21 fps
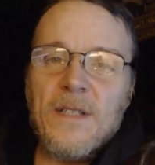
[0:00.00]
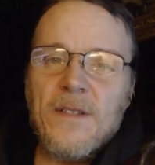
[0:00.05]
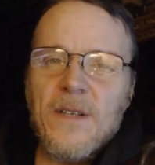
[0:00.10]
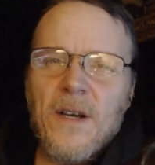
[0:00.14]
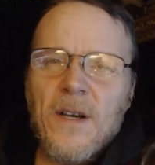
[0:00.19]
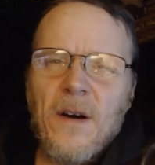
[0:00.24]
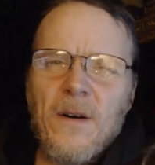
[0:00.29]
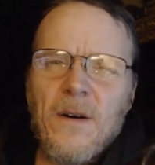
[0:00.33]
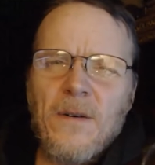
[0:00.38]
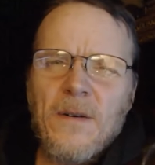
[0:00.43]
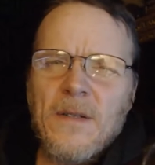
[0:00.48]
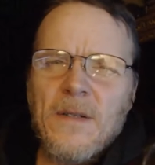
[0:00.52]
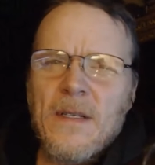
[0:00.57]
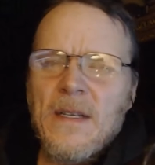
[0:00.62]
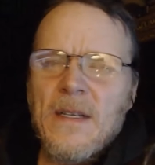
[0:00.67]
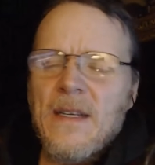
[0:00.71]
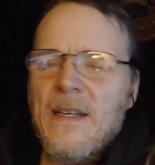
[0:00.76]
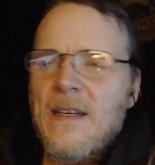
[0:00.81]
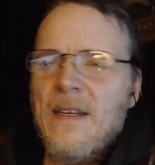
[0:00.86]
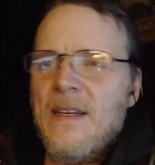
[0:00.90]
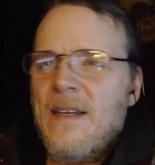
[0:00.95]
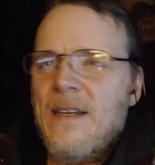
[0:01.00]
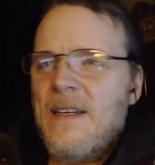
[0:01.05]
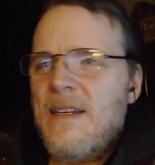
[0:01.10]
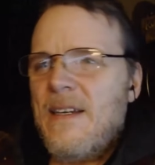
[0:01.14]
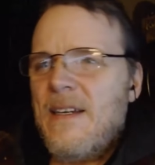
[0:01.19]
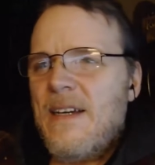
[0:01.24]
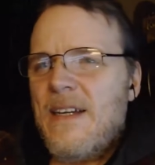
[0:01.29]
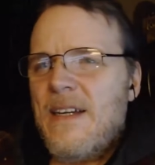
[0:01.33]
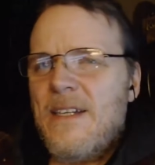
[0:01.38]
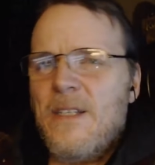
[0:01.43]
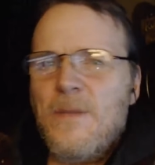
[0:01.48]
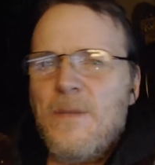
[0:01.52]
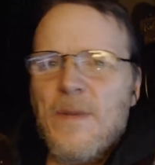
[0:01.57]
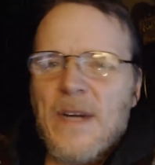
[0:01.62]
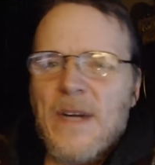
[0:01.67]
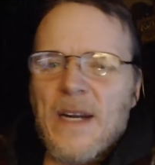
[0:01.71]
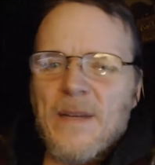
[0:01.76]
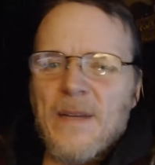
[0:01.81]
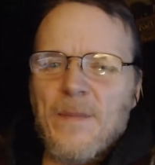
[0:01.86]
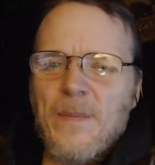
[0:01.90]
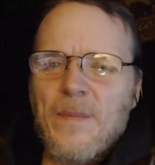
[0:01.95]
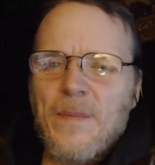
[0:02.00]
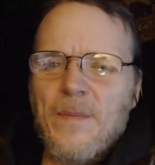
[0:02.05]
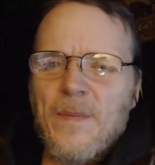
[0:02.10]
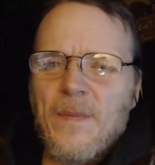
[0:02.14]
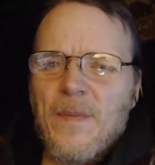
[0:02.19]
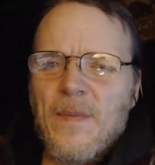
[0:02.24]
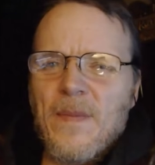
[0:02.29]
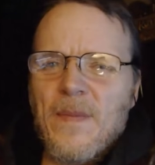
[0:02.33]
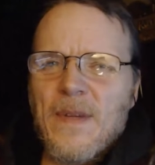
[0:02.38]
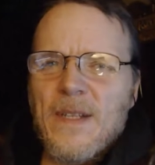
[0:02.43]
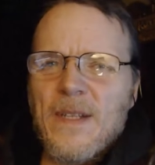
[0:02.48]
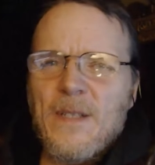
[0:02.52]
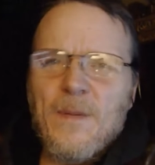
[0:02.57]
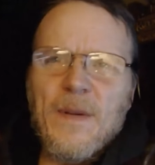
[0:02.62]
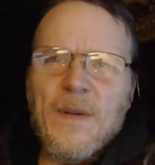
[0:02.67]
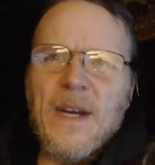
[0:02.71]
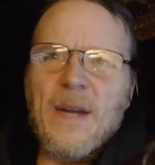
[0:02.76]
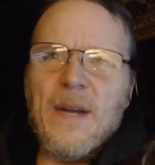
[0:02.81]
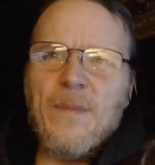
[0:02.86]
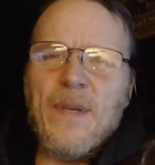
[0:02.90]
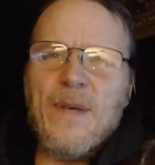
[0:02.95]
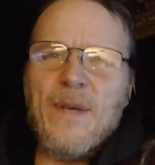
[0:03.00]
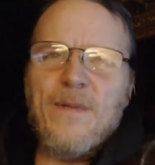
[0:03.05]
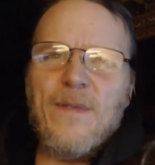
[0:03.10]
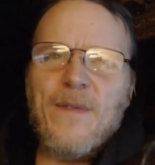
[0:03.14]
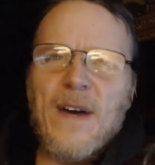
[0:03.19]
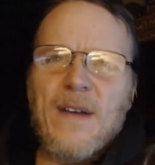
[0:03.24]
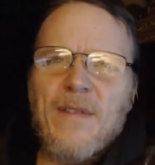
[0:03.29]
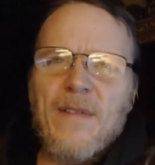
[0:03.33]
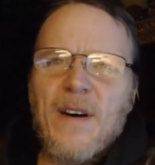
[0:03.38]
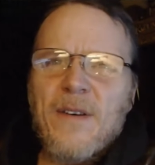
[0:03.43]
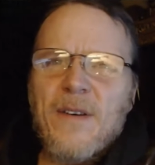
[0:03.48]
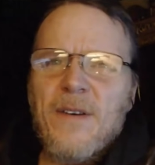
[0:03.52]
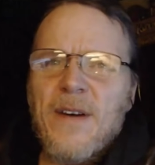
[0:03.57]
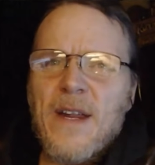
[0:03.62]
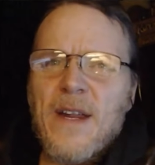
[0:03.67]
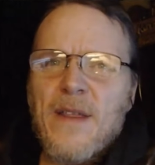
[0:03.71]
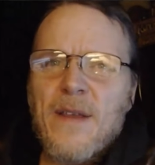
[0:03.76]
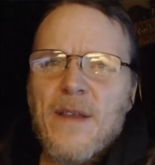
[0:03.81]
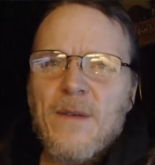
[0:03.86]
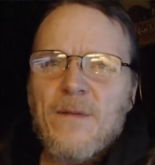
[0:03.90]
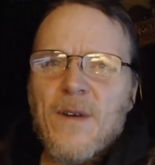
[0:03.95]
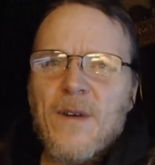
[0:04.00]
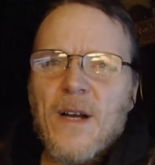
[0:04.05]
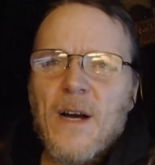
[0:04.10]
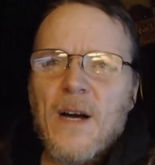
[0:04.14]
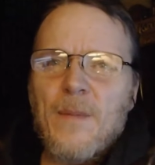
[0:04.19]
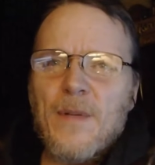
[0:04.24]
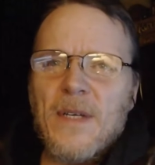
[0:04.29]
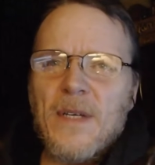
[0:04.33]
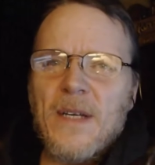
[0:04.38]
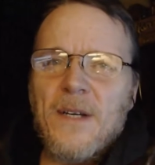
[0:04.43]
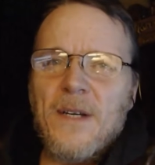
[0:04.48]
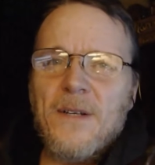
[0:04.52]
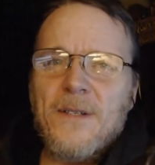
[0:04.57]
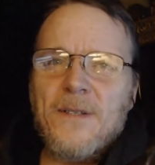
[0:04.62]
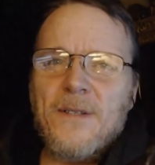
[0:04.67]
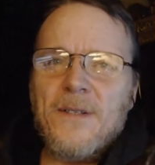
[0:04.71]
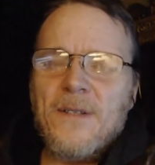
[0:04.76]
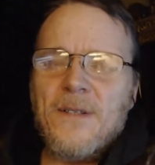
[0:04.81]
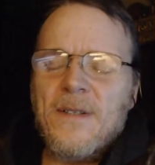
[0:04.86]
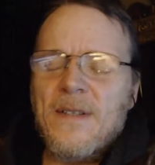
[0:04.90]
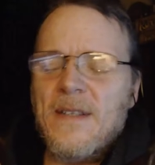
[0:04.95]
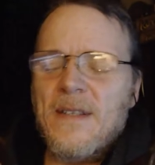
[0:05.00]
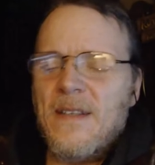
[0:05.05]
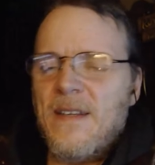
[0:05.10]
ago. And it's been on P500 I think for a couple of years.